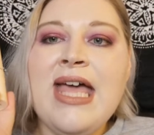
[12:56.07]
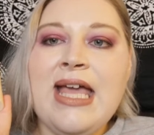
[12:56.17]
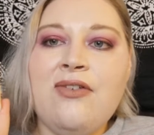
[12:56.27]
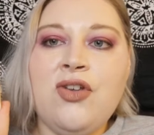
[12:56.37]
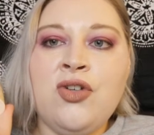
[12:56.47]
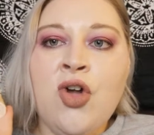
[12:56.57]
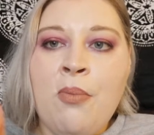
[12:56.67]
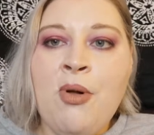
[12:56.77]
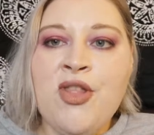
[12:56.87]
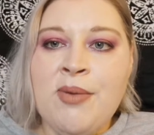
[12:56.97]
If you're
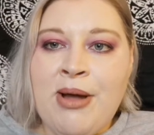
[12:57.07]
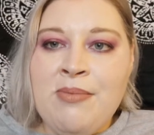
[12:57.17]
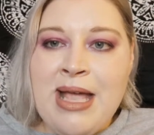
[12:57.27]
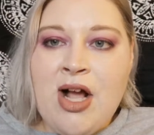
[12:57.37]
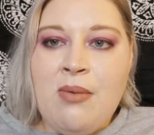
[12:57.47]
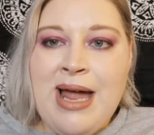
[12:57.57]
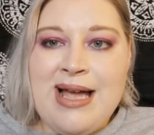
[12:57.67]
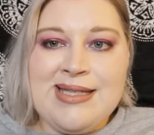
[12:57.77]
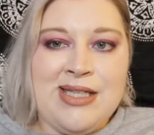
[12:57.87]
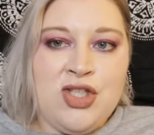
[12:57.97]
not bothered about your makeup
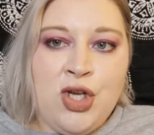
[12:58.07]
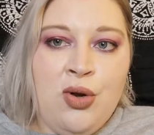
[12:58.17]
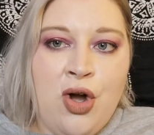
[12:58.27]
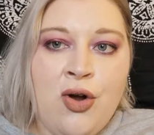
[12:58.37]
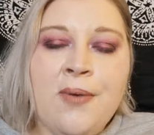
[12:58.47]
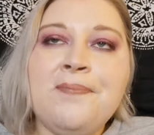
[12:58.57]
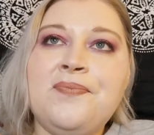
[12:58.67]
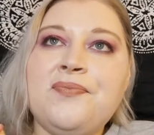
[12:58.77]
lasting too long,